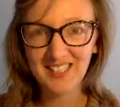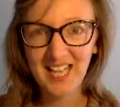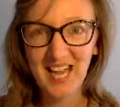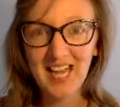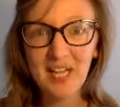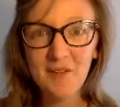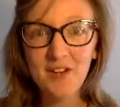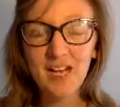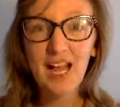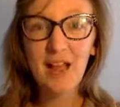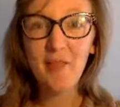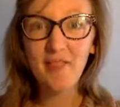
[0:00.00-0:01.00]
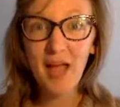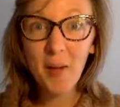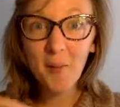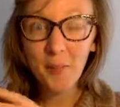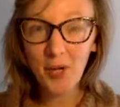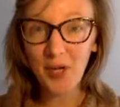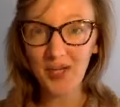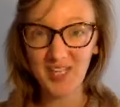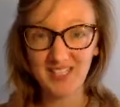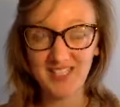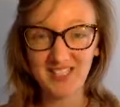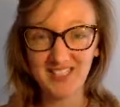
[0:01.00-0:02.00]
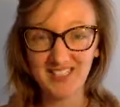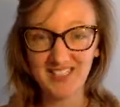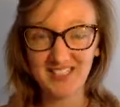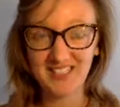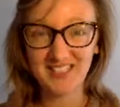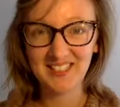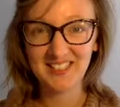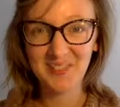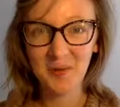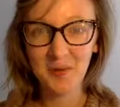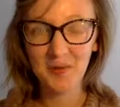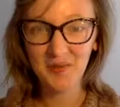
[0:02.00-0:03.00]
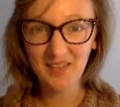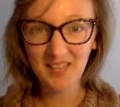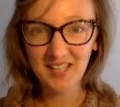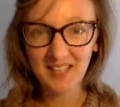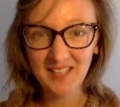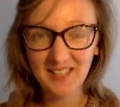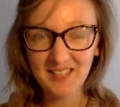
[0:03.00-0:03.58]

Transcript: Can I even allow that part? Right?